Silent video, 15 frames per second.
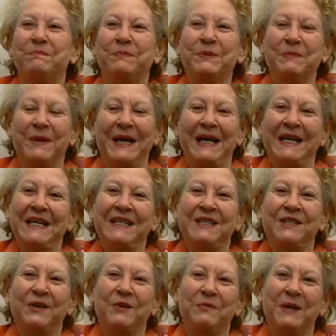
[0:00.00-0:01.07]
put my
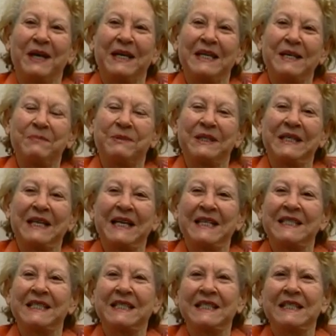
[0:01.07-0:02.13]
hands on my hips, and
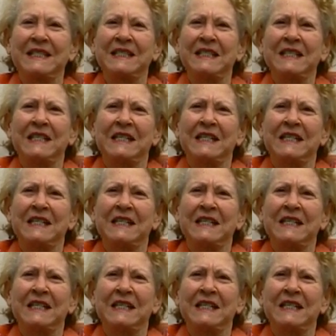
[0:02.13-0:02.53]
I said